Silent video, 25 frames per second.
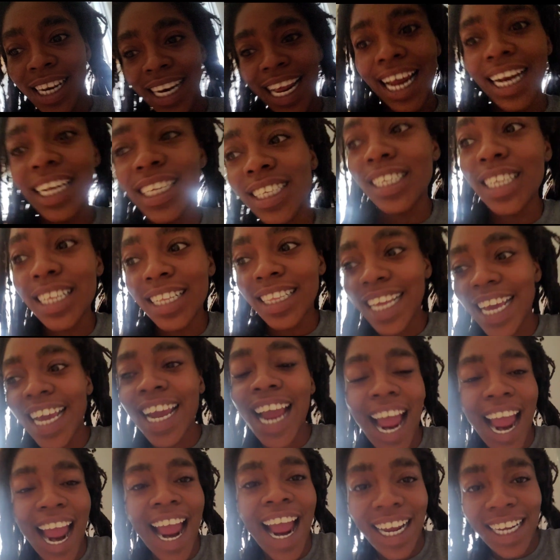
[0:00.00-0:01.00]
That is the thing
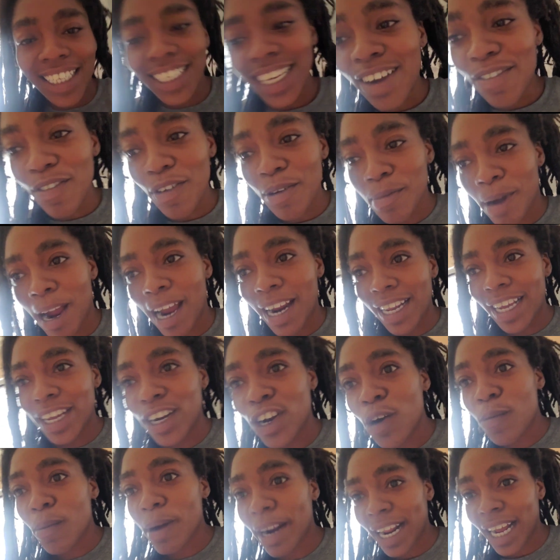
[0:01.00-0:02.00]
I ask everybody, and
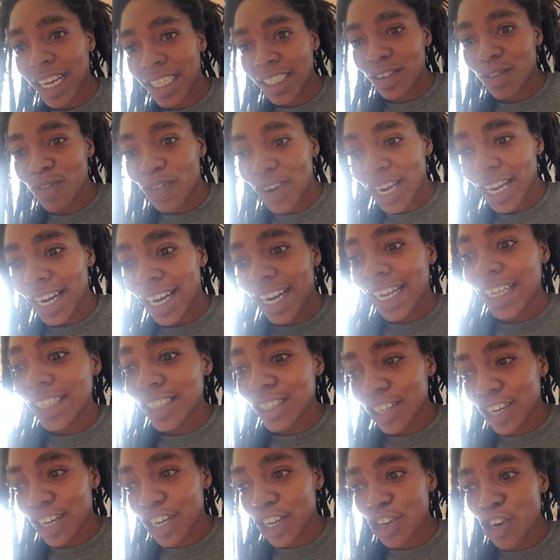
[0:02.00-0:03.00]
nobody has a fucking
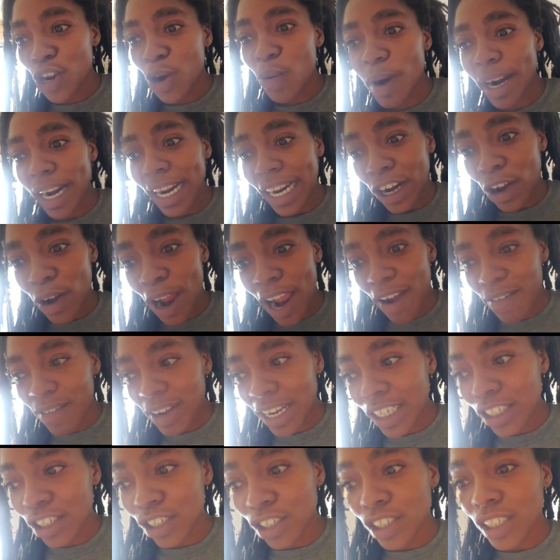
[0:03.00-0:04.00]
answer. You know why they don't have
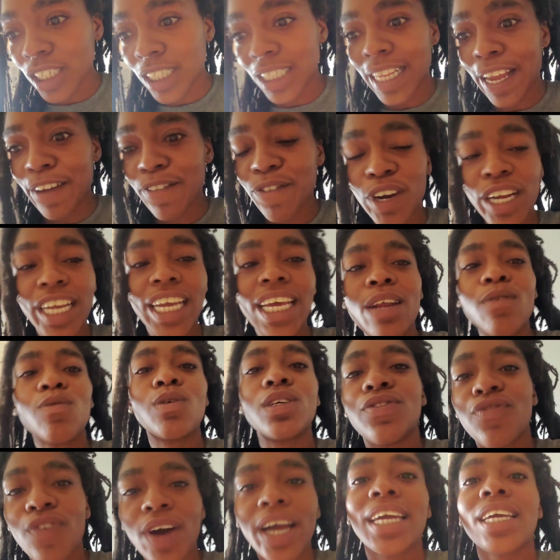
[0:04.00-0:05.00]
answers? Because they forget it
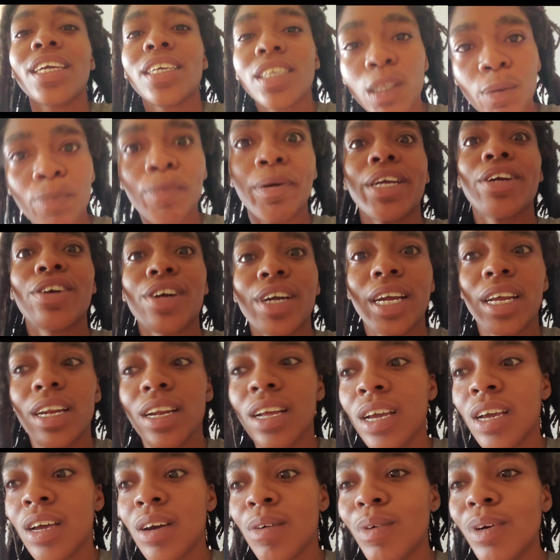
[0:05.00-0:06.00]
was fucking spirit.
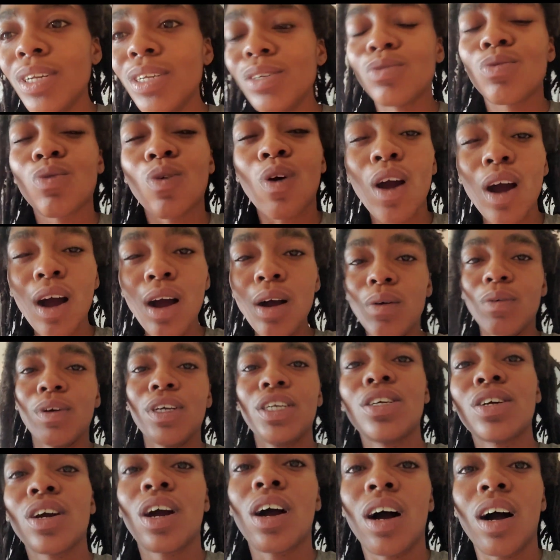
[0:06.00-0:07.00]
What is wrong
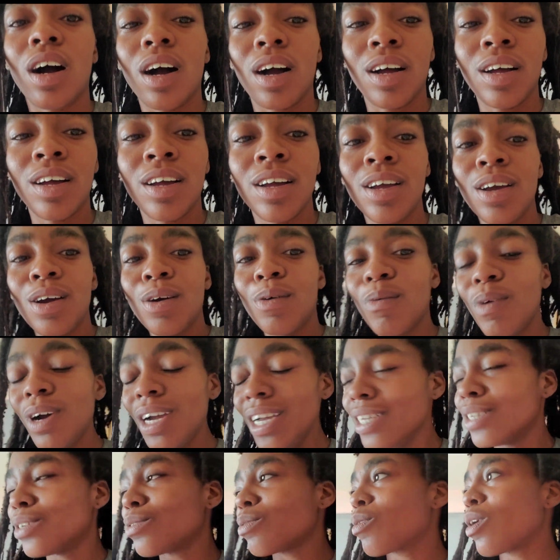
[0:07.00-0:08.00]
with y'all? What
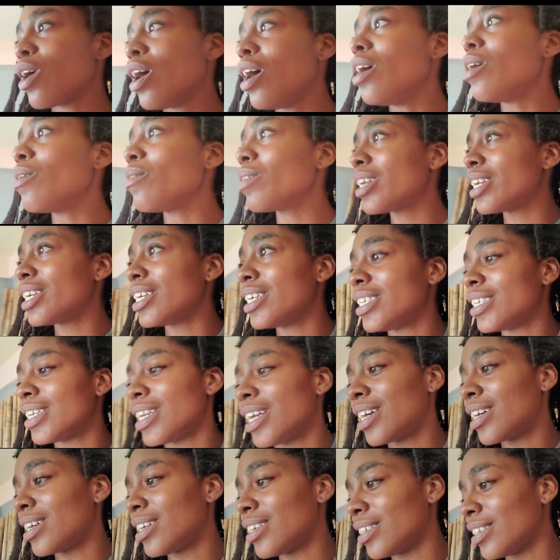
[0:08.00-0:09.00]
is wrong with these
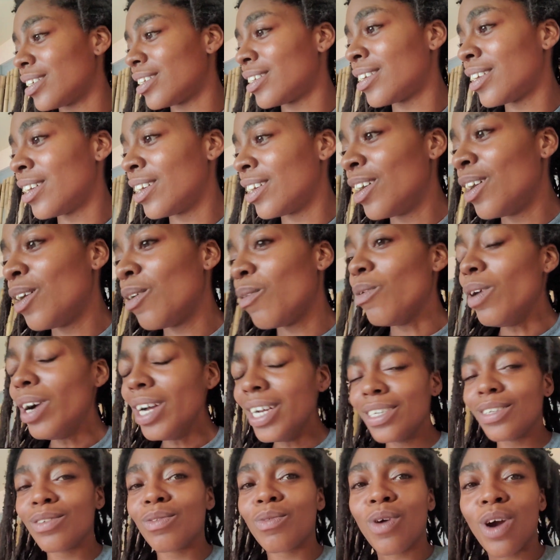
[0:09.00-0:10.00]
niggas? What
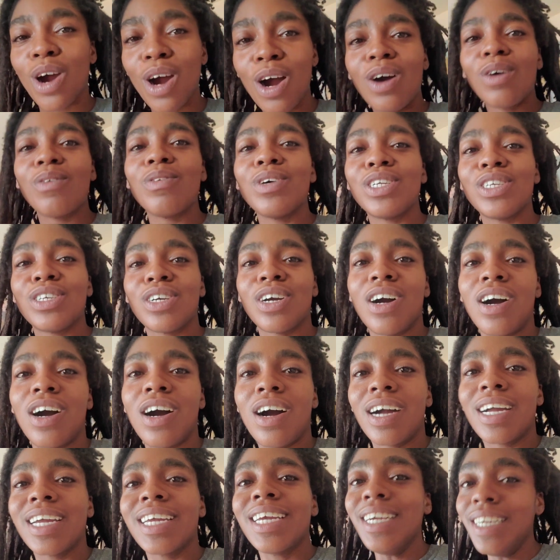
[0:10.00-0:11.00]
is wrong with
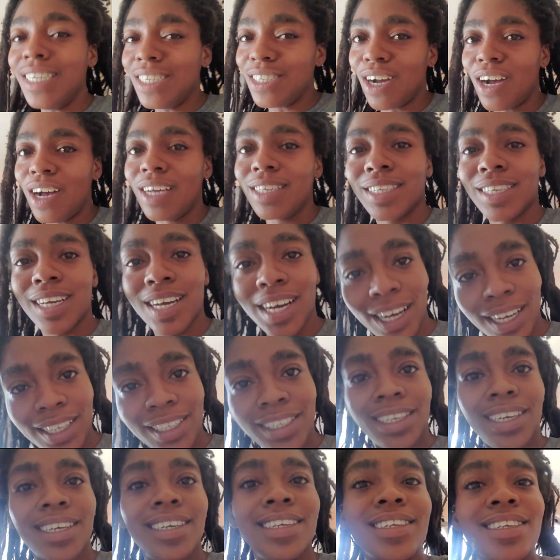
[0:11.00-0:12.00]
y'all? Get y'all's
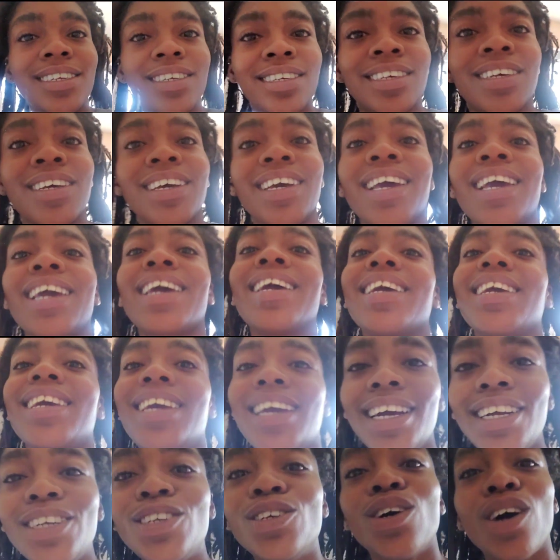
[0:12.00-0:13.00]
cousins.
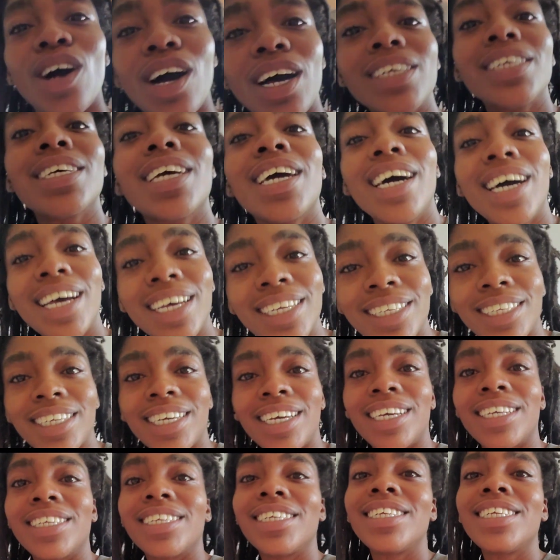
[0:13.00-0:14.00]
Get y'all's
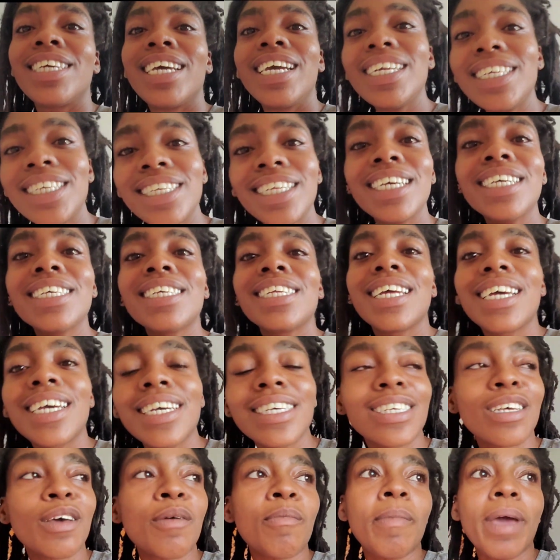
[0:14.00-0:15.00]
cousins. Teach these niggas
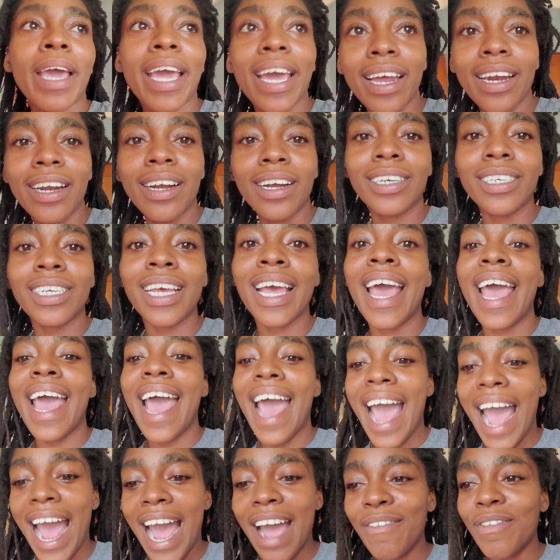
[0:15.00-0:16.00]
some manners.
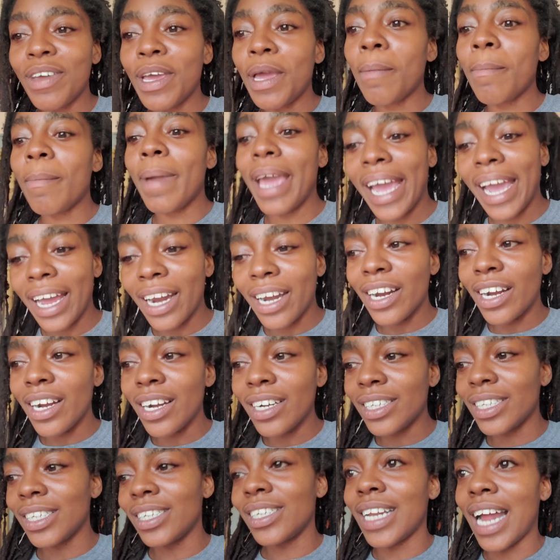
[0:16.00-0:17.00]
Having
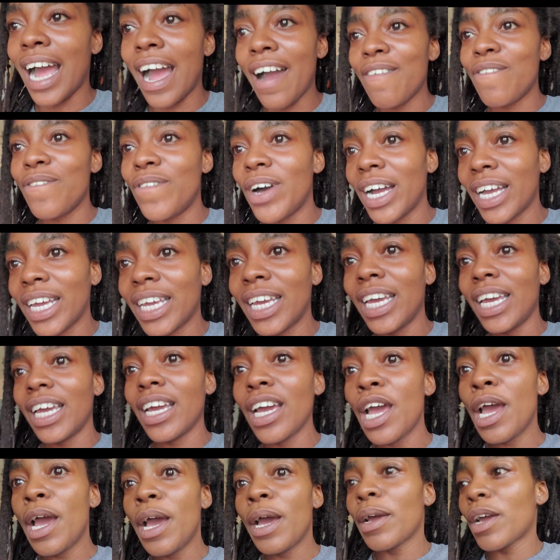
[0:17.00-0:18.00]
manners is not fucking
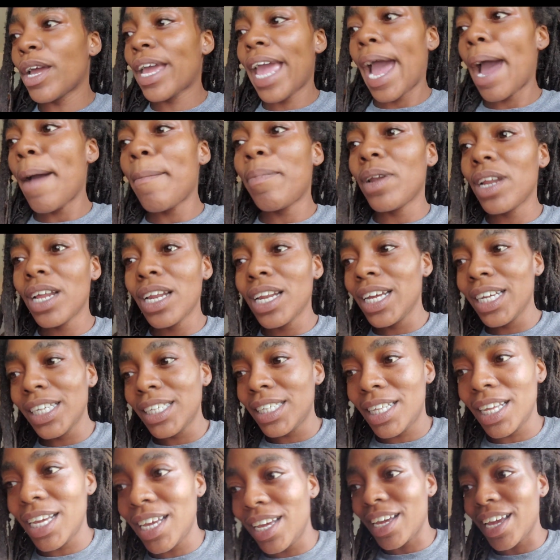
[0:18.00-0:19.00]

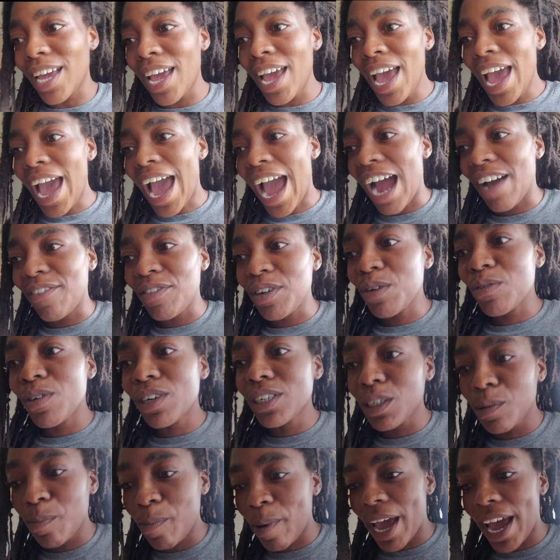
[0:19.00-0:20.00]
capitalistic. Having
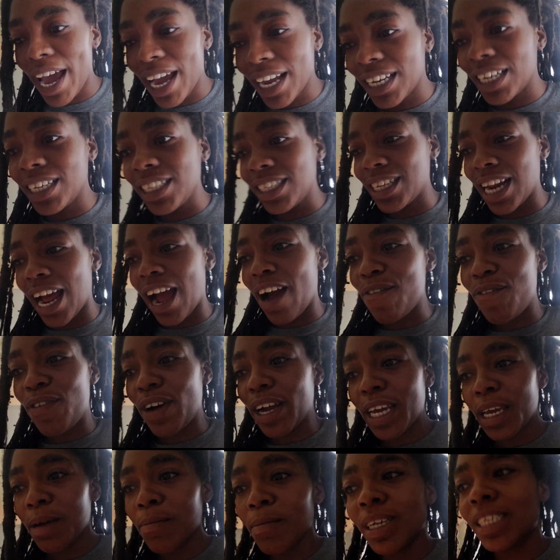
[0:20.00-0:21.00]
respect is not
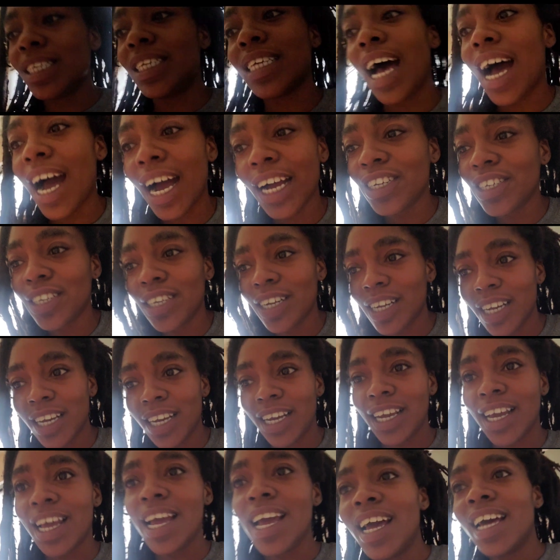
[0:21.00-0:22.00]
fucking
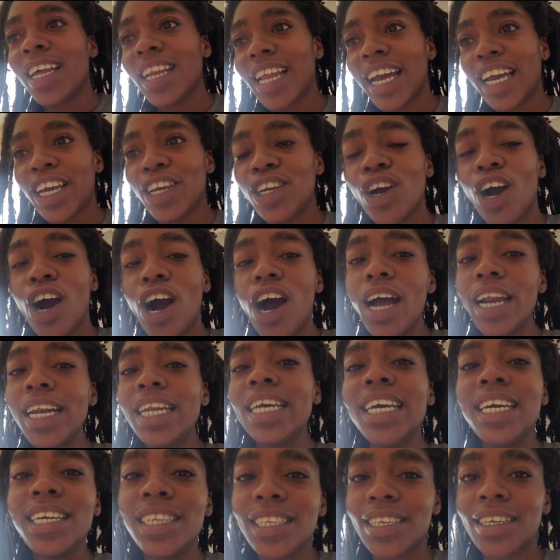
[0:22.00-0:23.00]
misogyny. Like, y'all
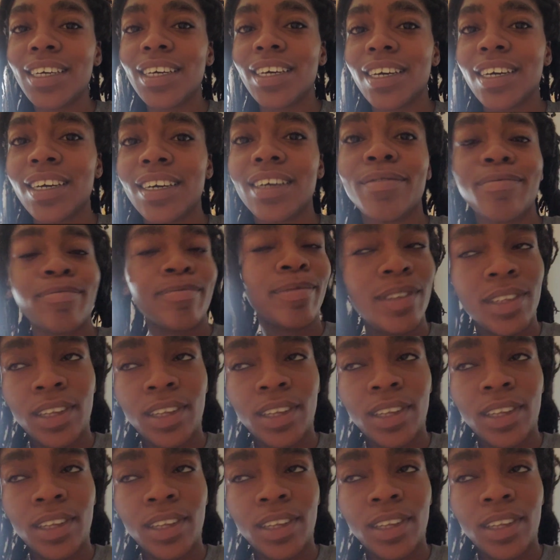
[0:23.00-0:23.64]
need to...